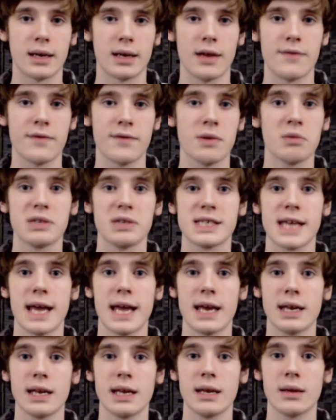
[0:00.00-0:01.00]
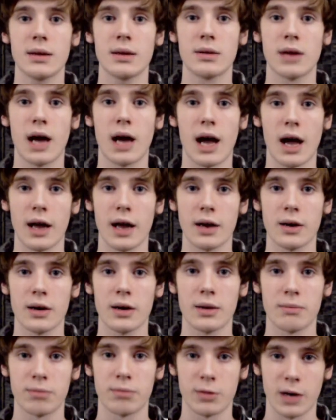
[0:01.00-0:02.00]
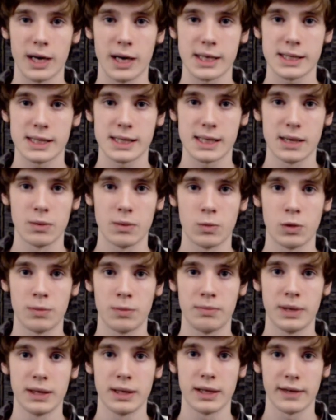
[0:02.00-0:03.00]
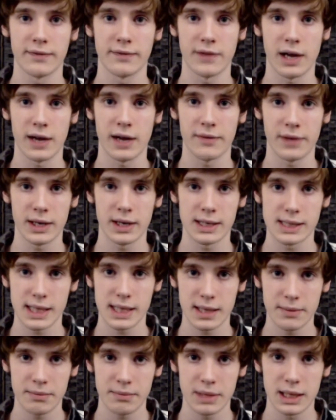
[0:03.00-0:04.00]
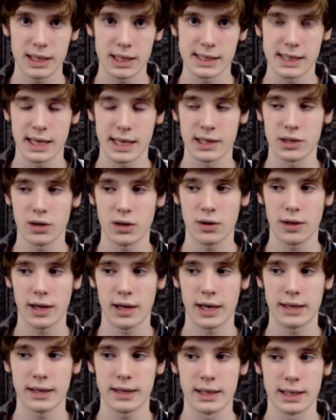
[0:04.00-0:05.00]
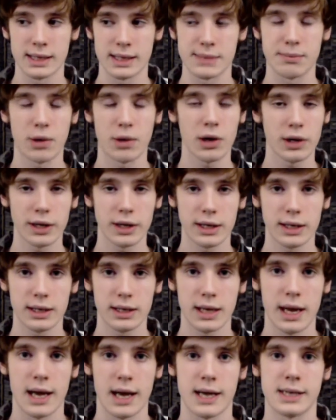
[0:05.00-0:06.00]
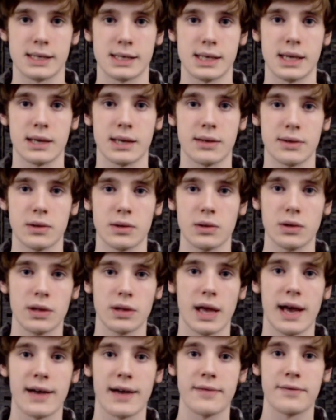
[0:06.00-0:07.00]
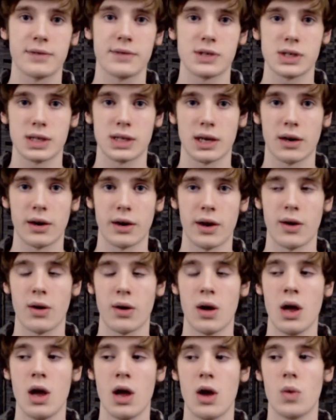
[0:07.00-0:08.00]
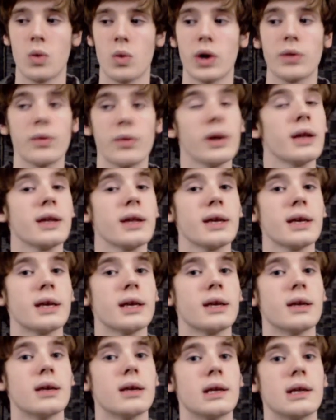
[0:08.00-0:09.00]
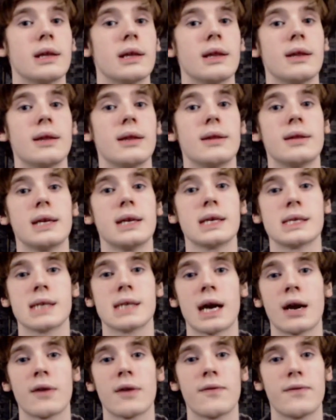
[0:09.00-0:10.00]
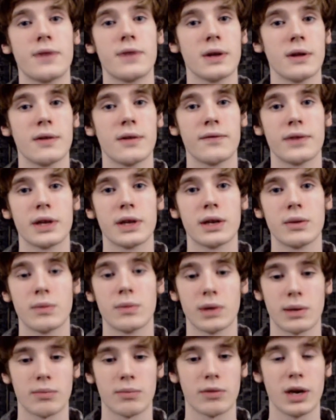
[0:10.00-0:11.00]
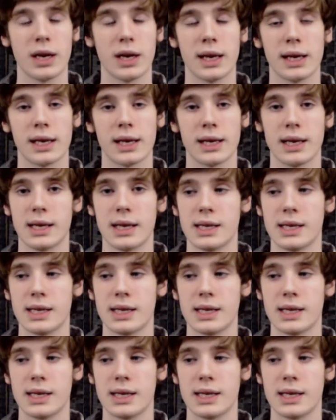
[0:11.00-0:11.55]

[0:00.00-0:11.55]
If it was any higher in price, it would be like 5 out of 10, because I don't like that it's marketed as a Cthulhu Live scenario, when really the entire feel of it when I'm reading it is